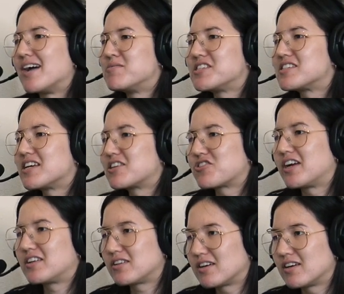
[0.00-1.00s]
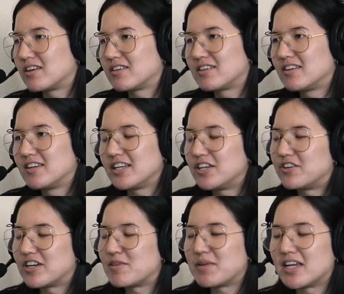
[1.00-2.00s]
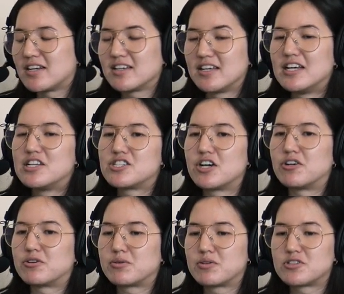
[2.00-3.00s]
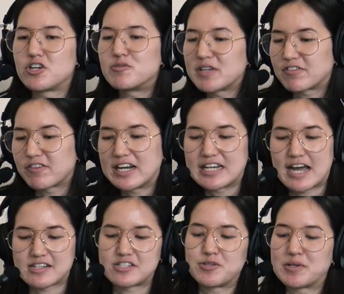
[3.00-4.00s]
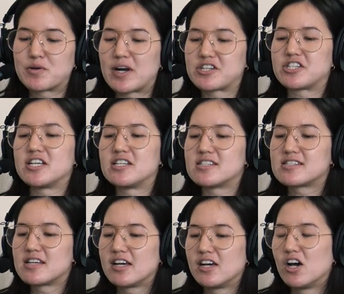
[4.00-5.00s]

I'm just like trying to learn. Right. Exactly. You know what I mean? So don't be afraid to ask stupid questions.